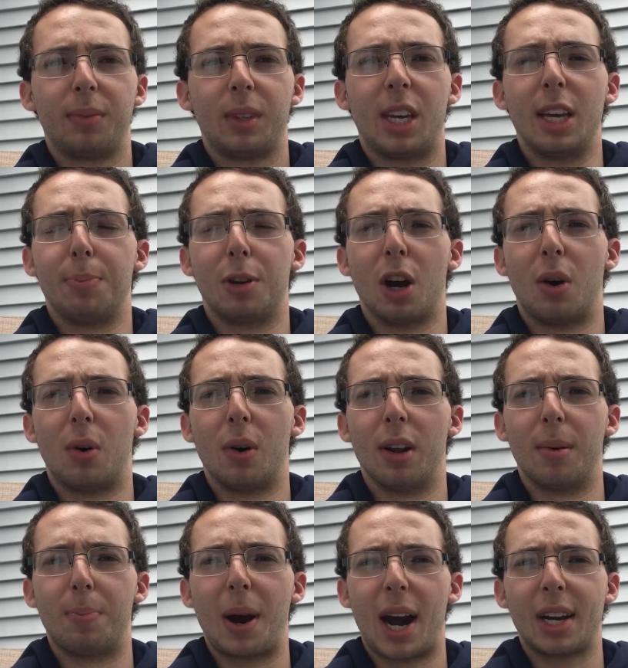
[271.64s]
keep
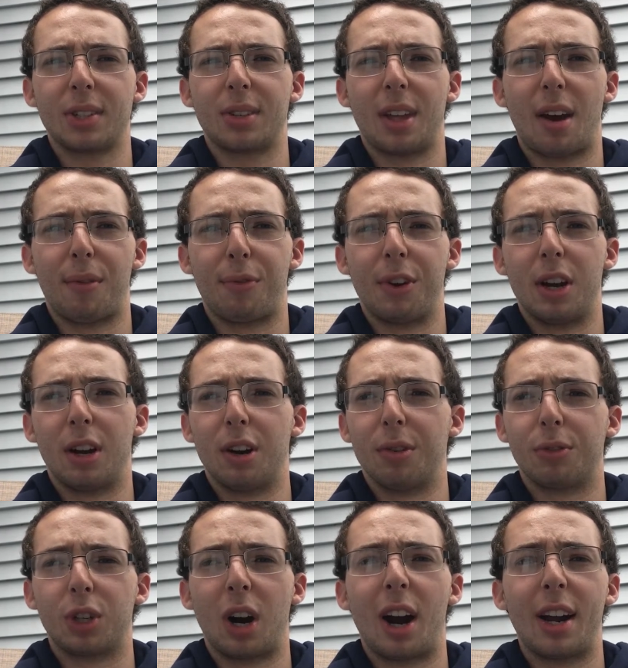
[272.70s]
going past that fear of
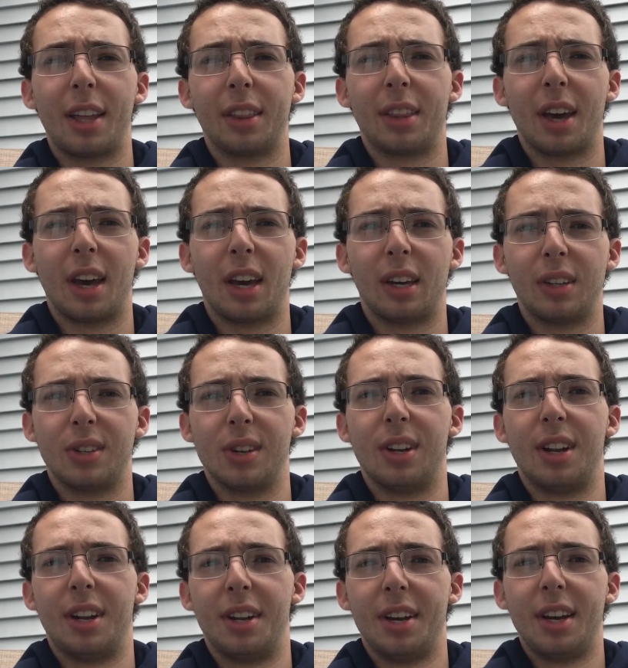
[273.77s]
trying things,
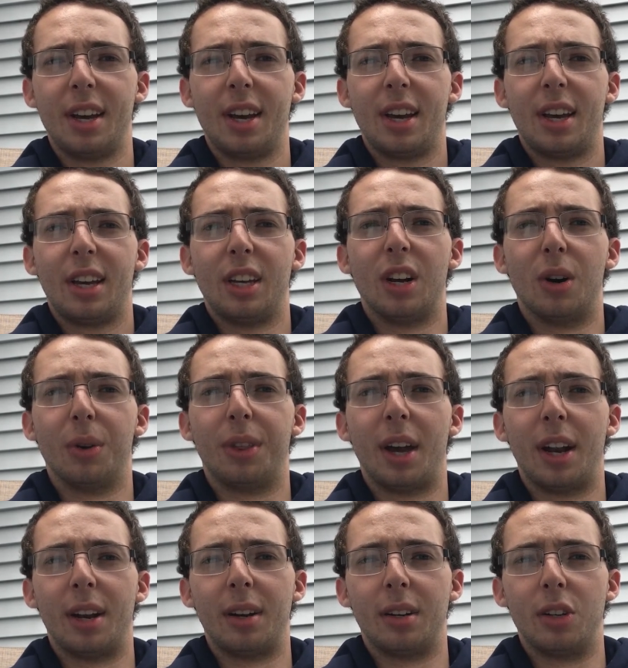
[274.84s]
and
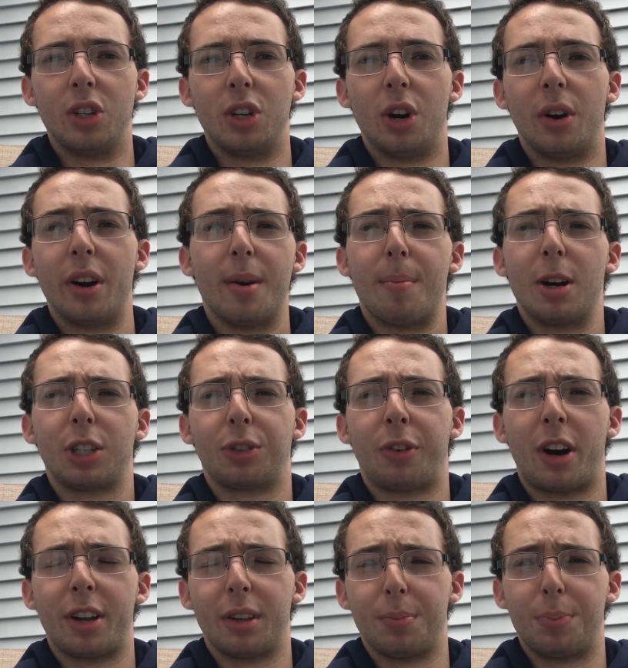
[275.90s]
then you're in a much
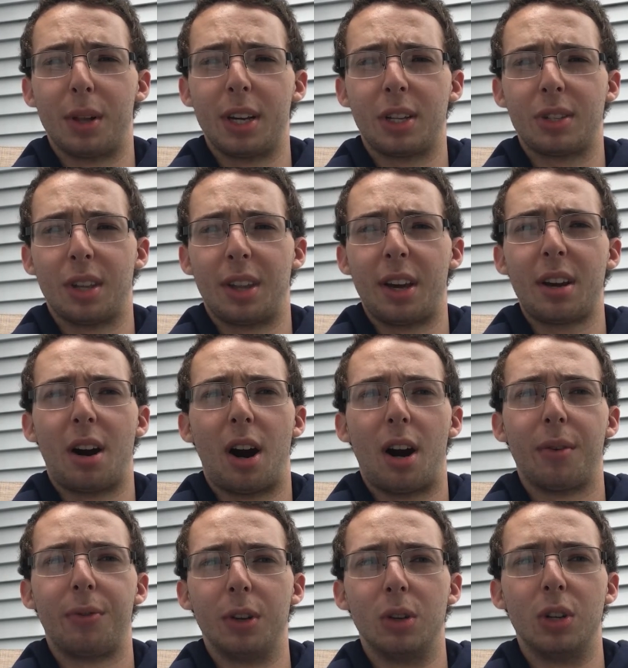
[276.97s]
farther place than they are
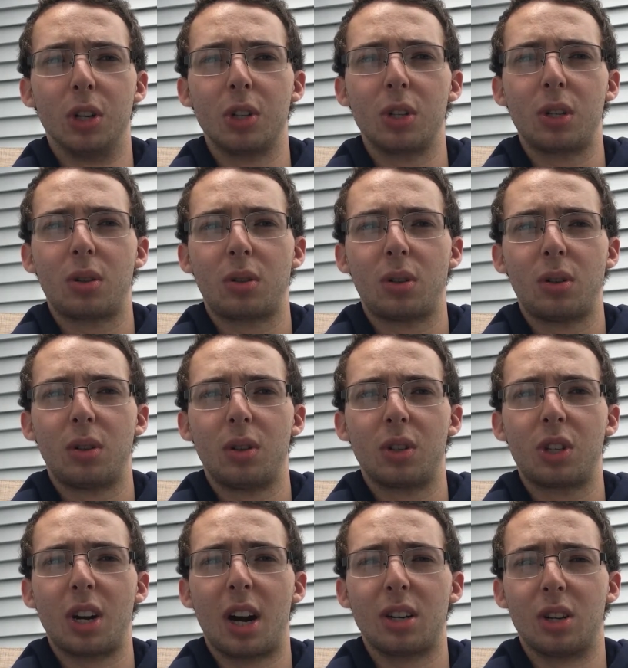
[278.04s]
if you just
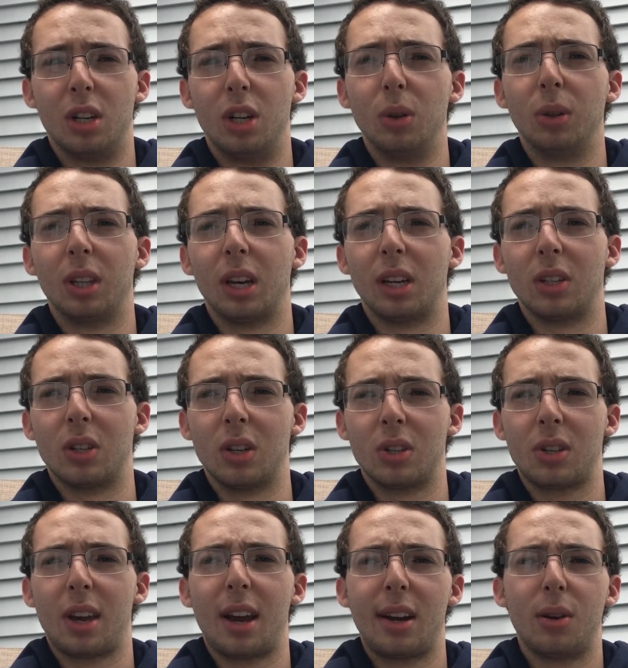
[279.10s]
start to do things that
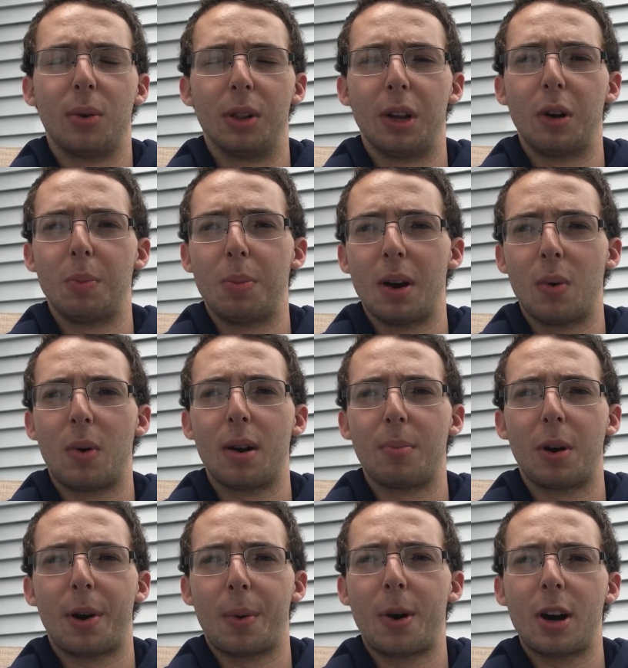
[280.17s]
scare you a little bit one
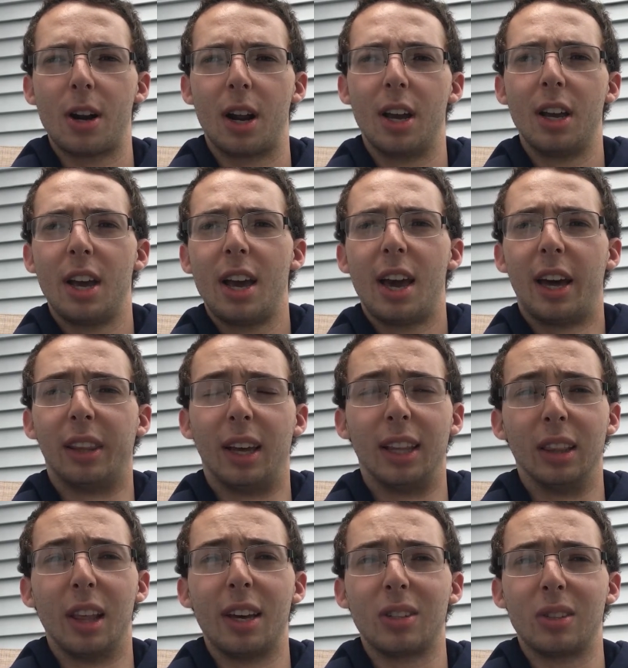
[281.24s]
by one, and
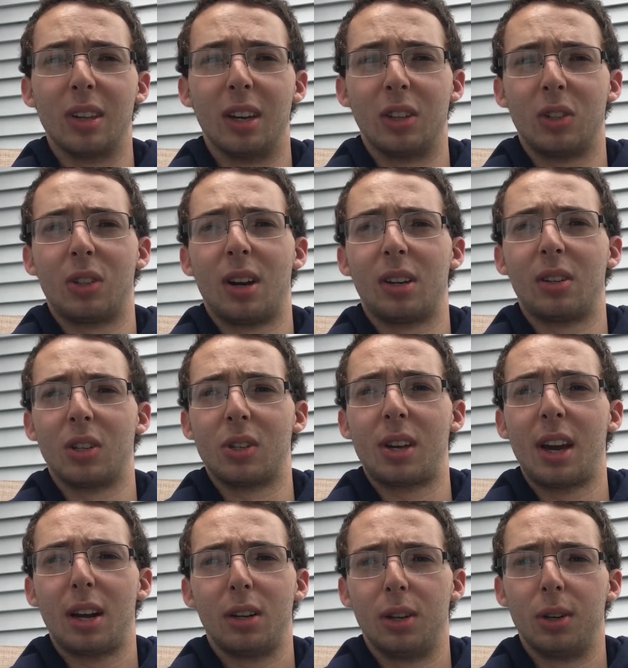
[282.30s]
then less things start to
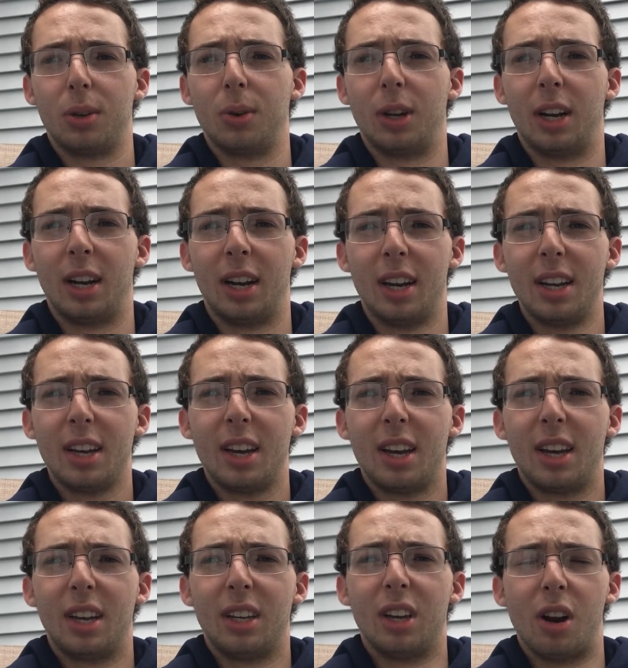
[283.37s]
scare you, and
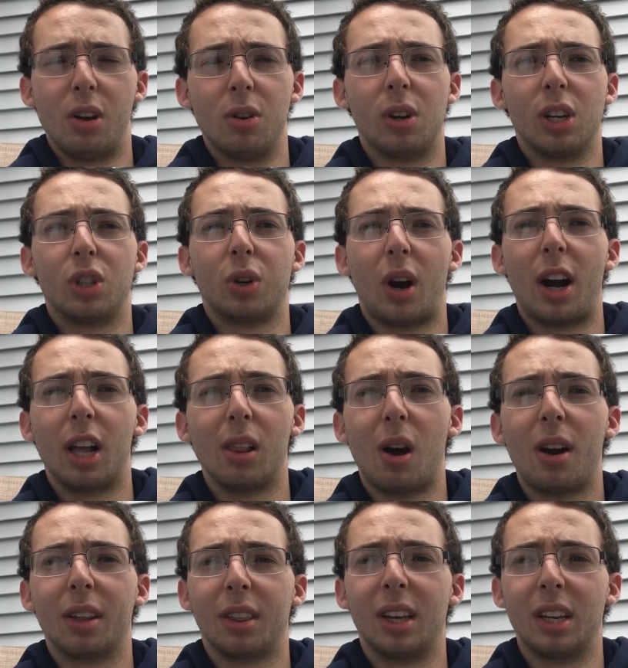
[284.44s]
you can try a
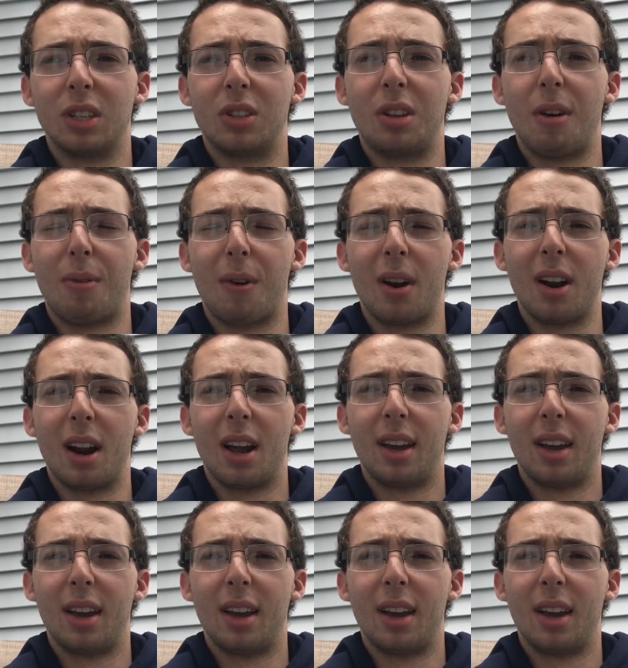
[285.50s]
lot of things different